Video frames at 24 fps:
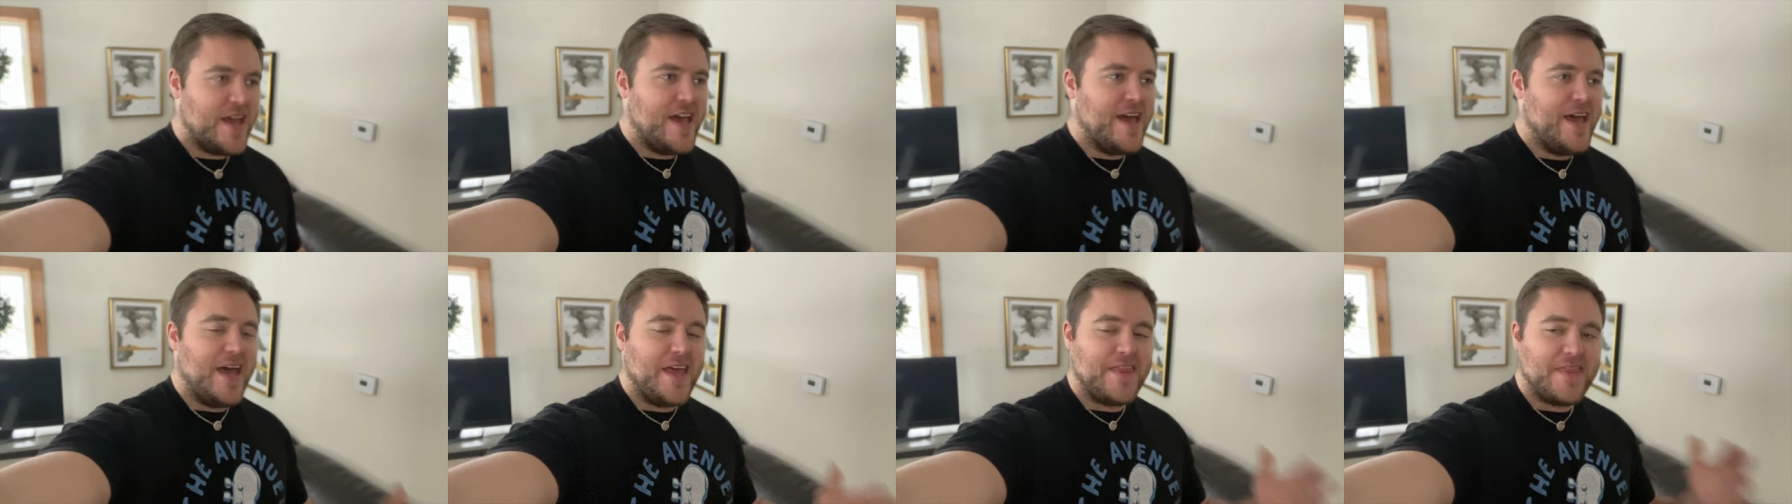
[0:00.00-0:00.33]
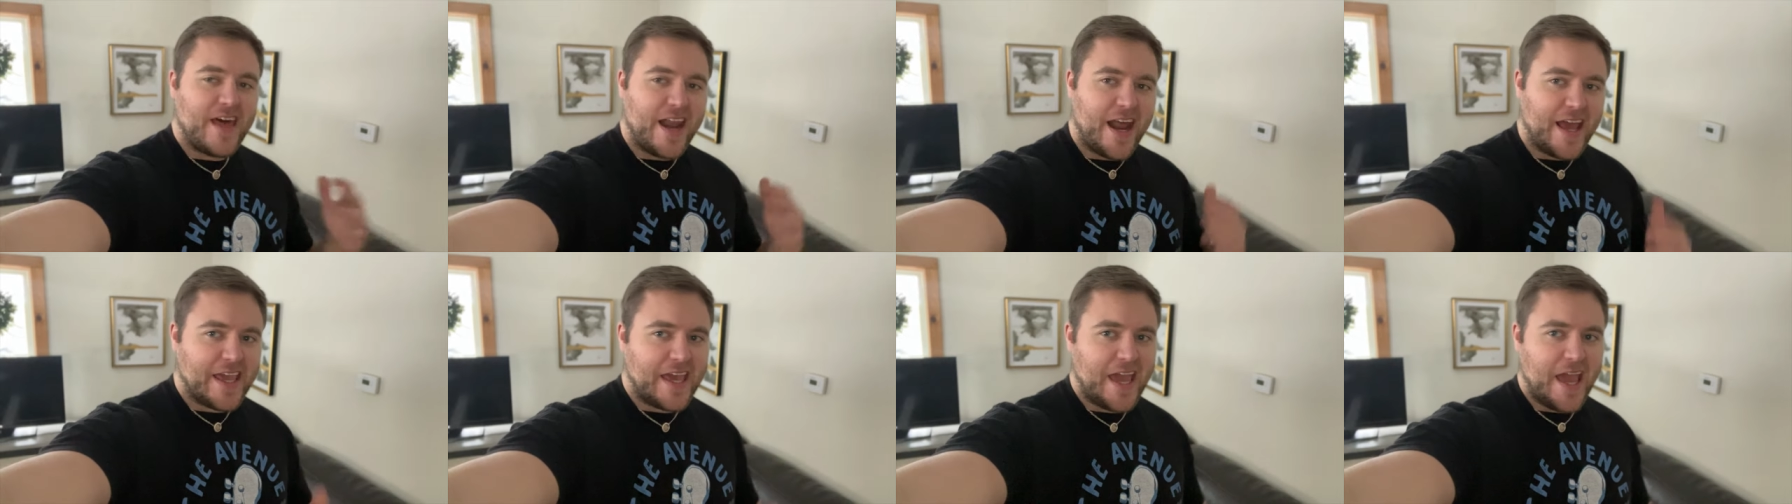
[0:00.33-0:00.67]
And then
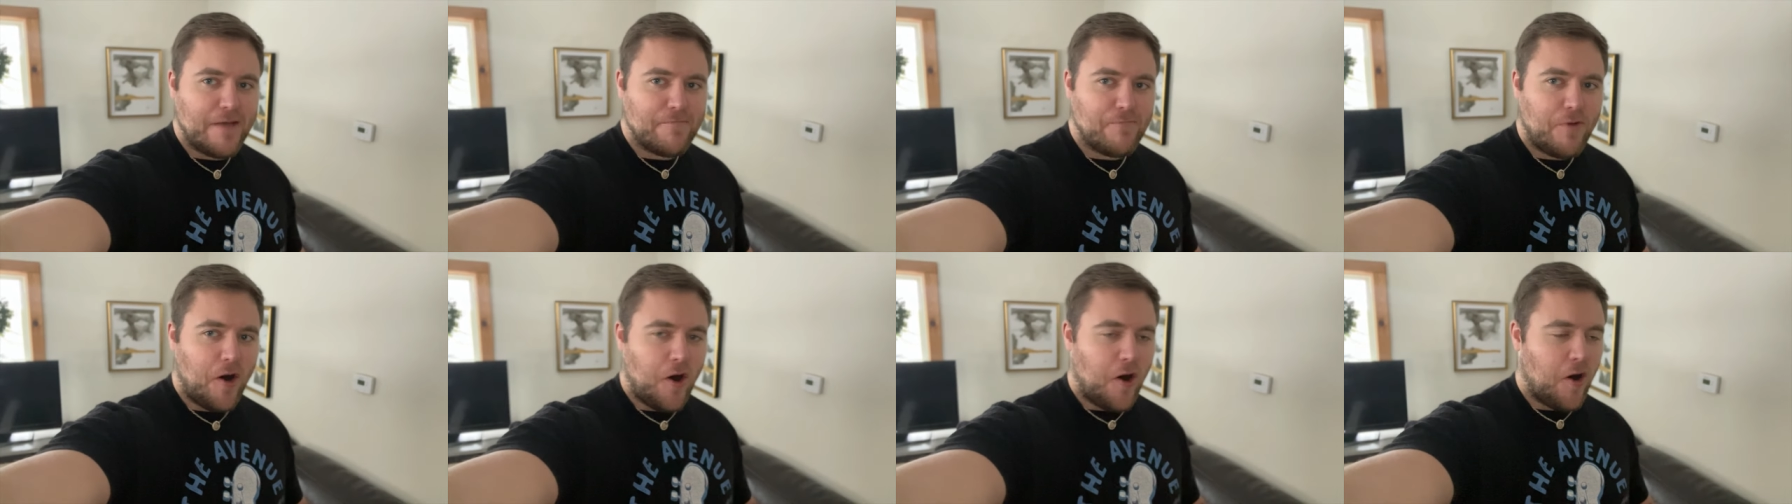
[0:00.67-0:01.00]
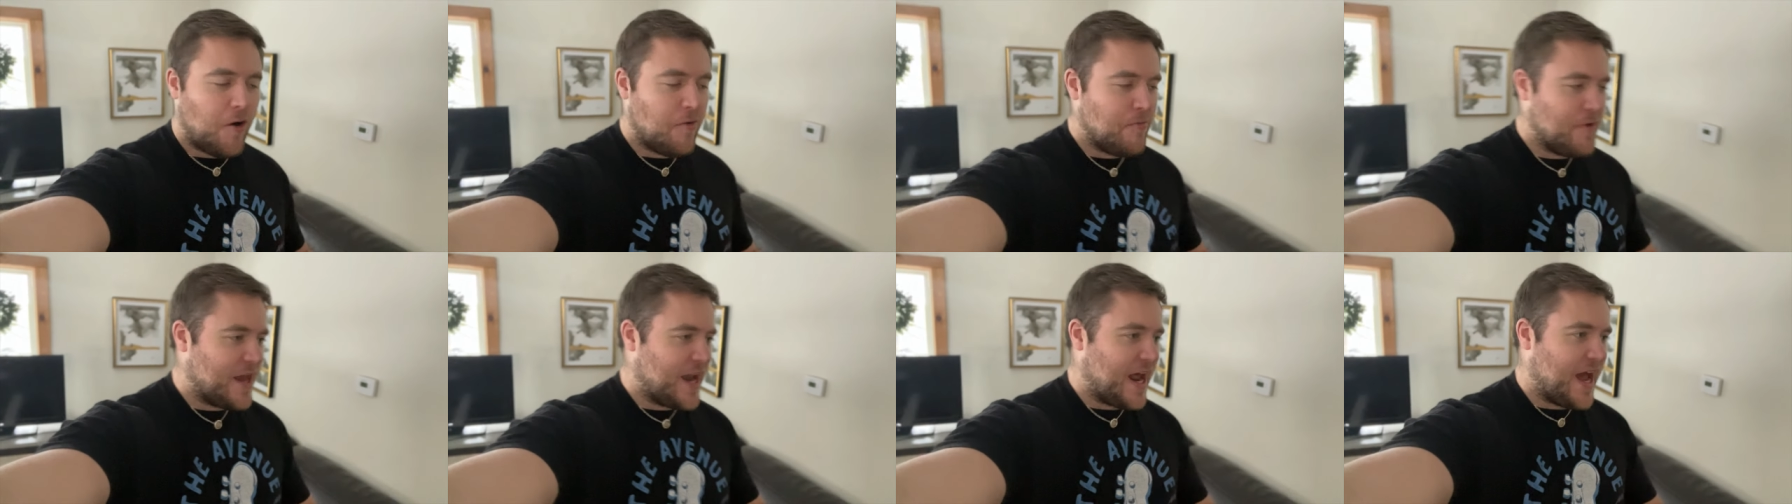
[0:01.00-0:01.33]
I came
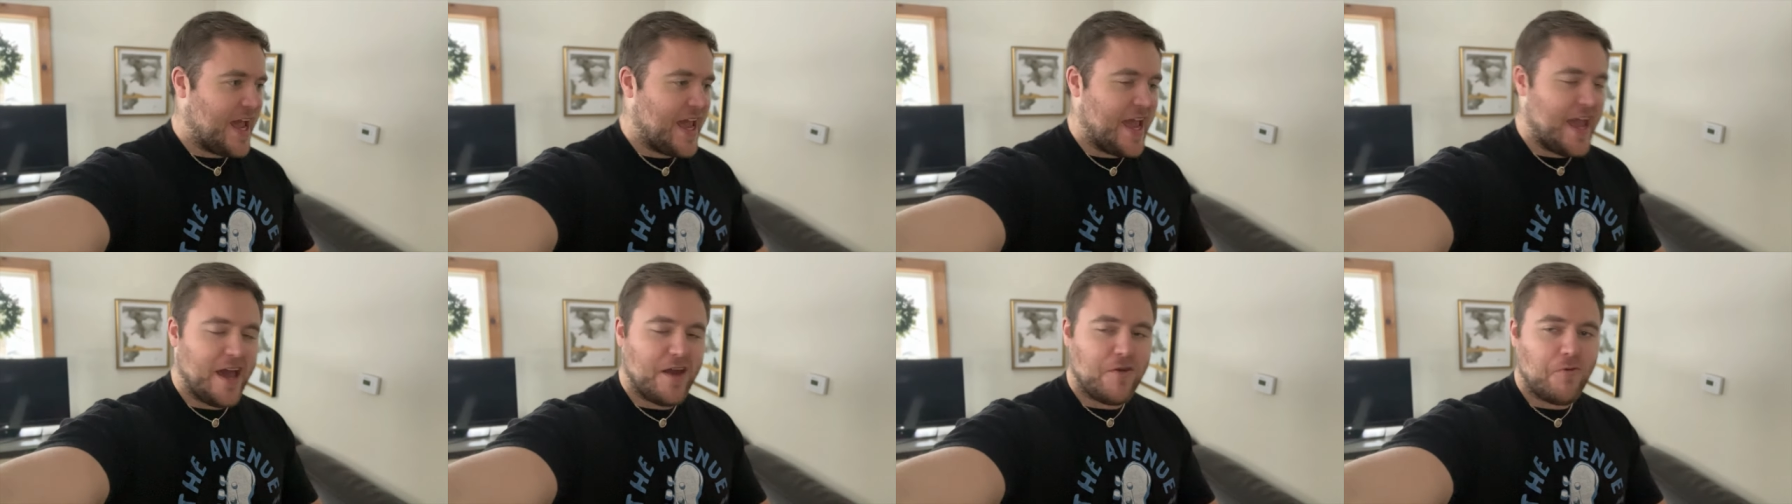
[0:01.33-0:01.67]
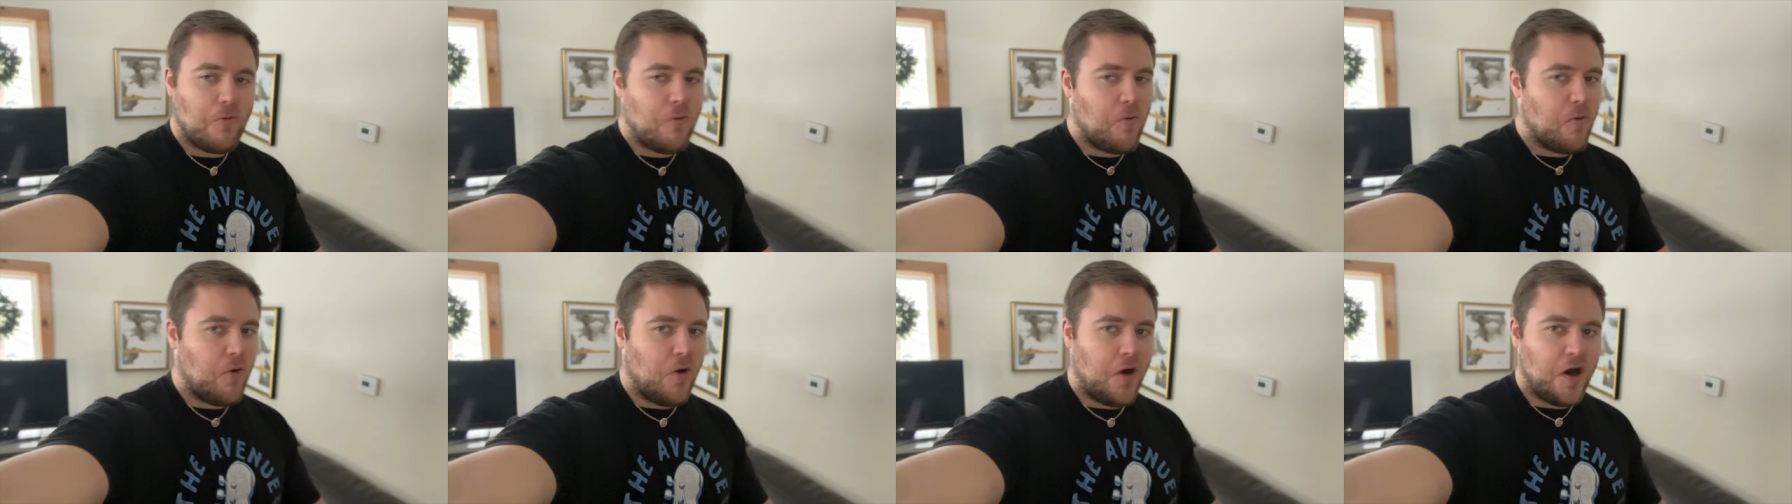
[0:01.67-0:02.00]
home and I had
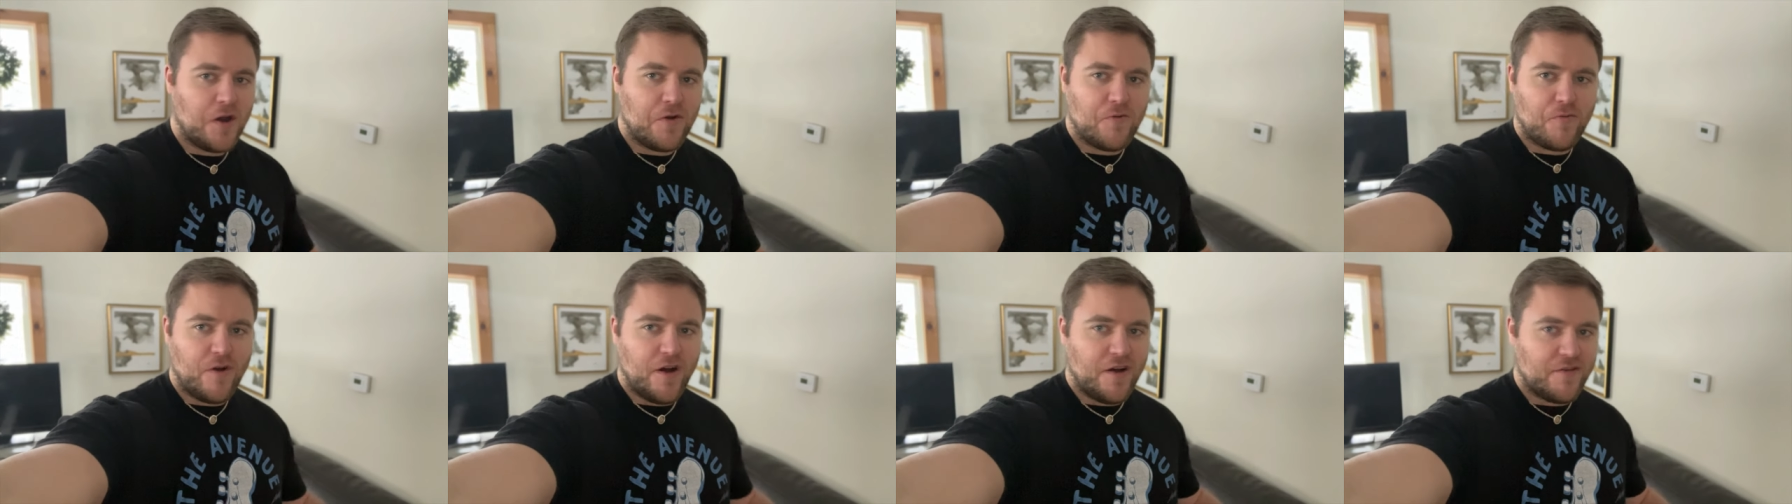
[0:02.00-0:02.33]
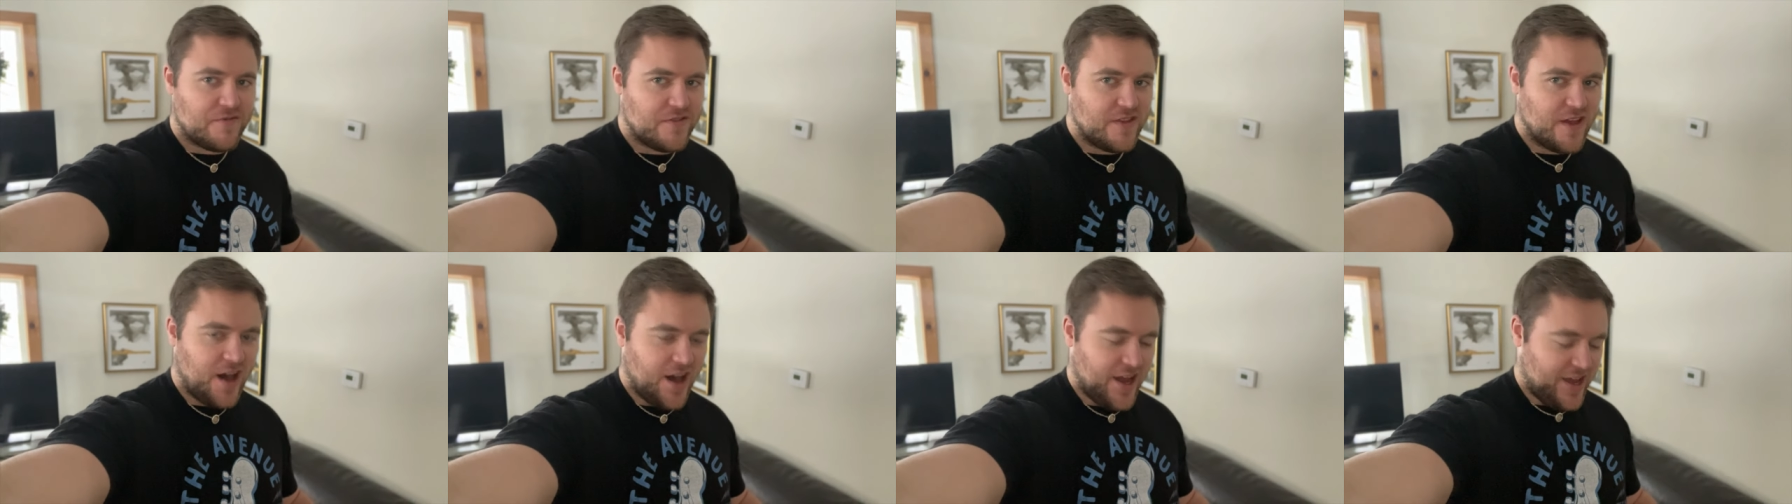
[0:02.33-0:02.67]
one rough
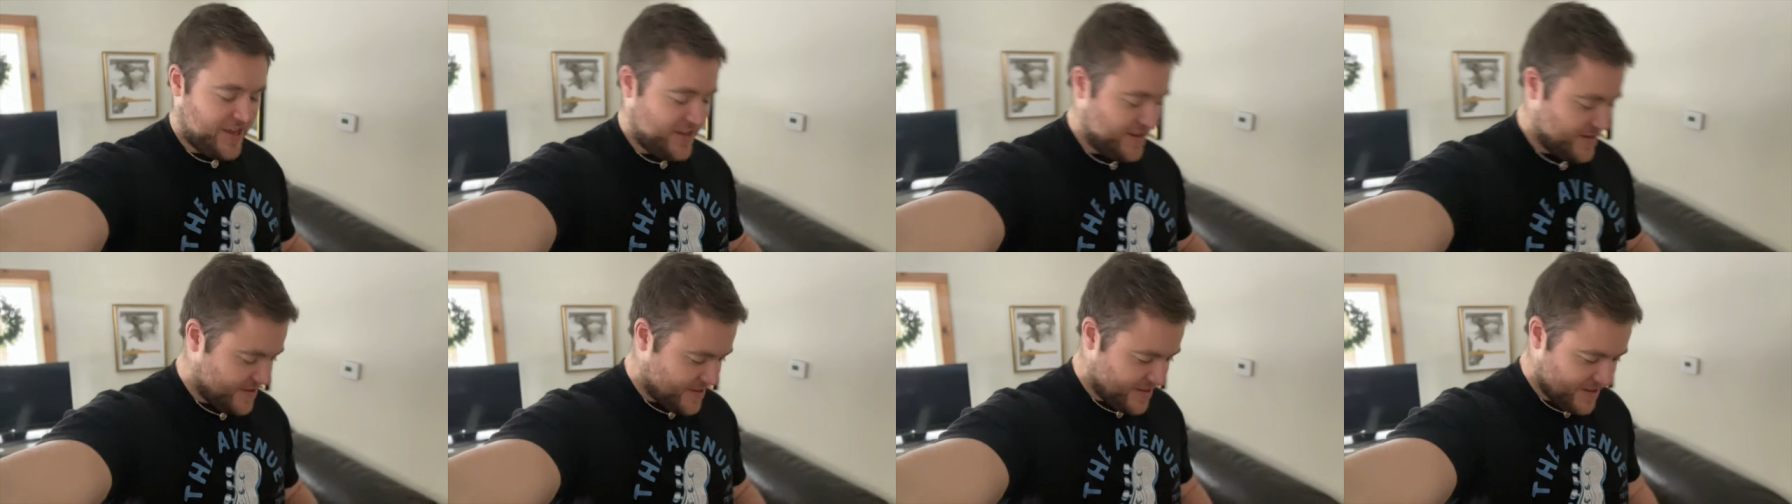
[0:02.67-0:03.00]
night.